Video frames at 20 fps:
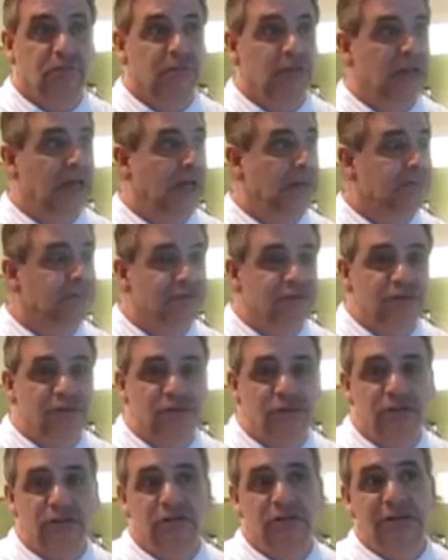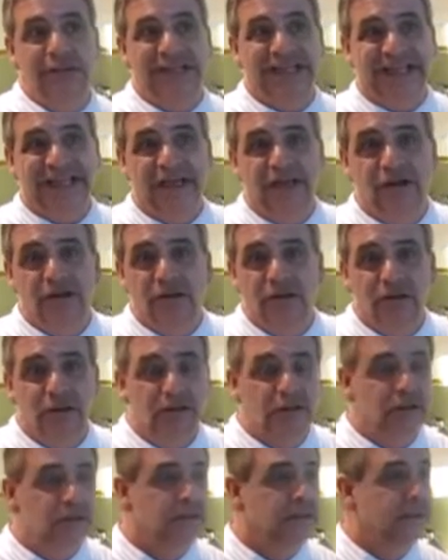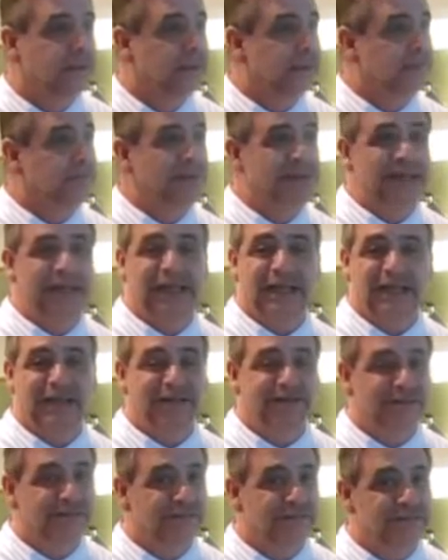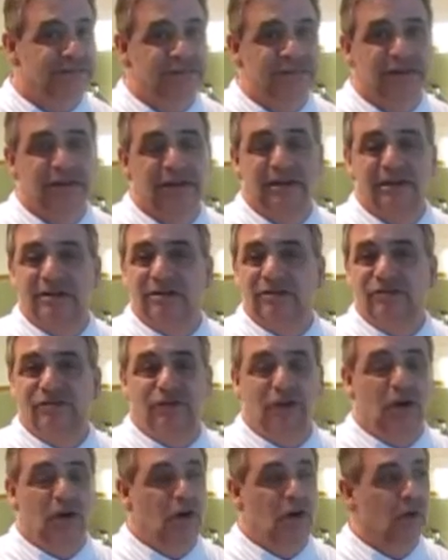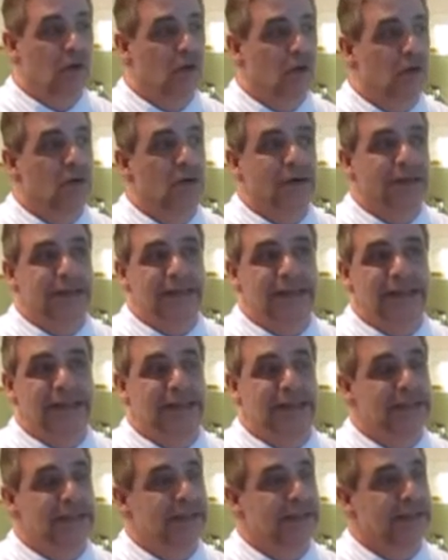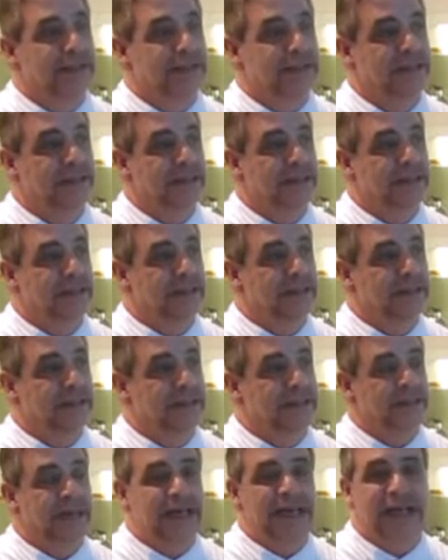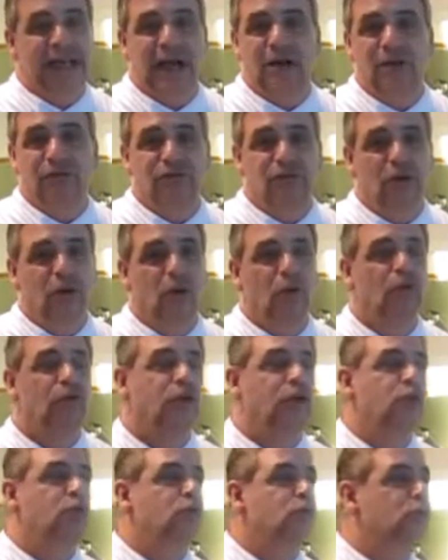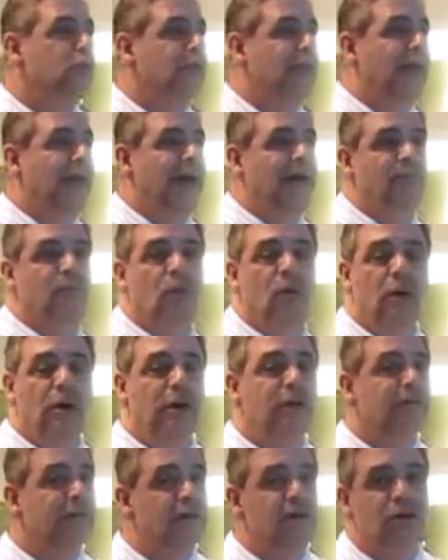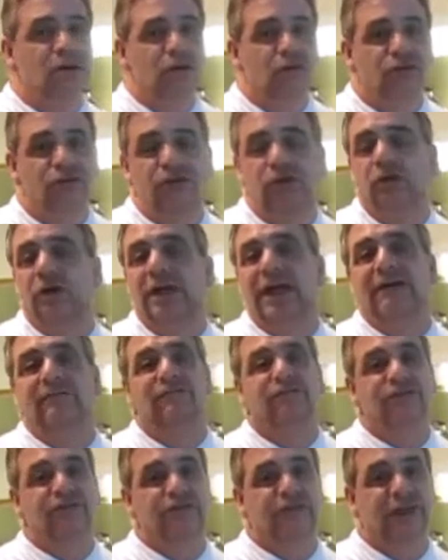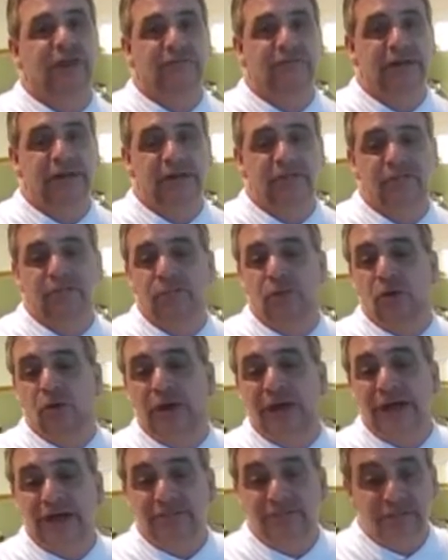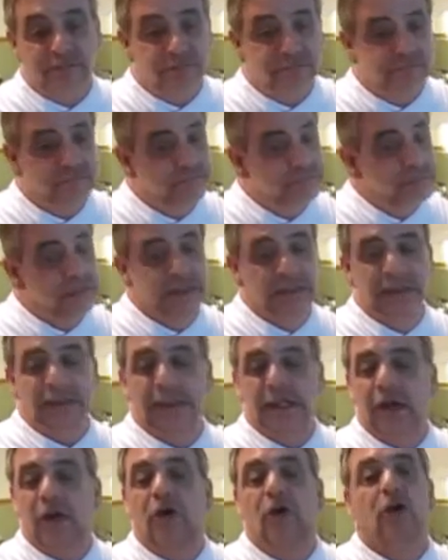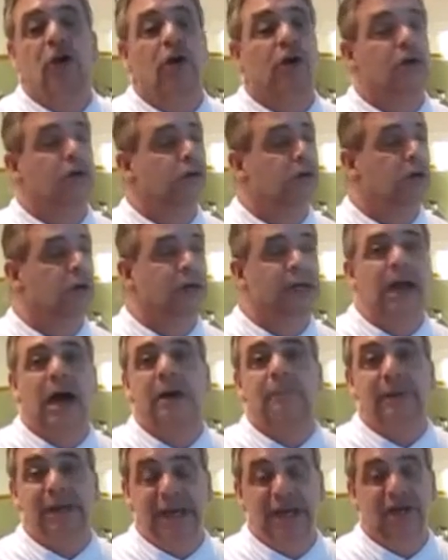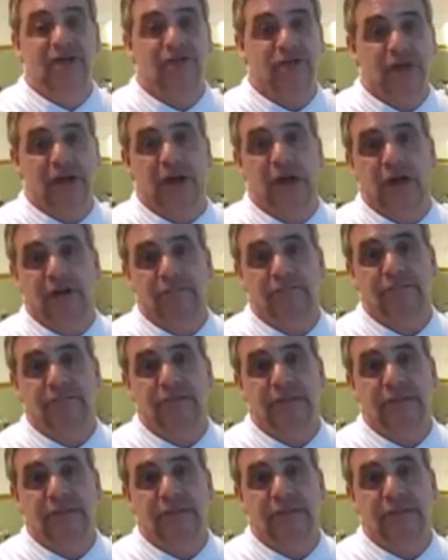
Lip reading: lobster, eel in many cases. So in any household you could have one of those, you could have 7 of them or 8 of them, or a combination of.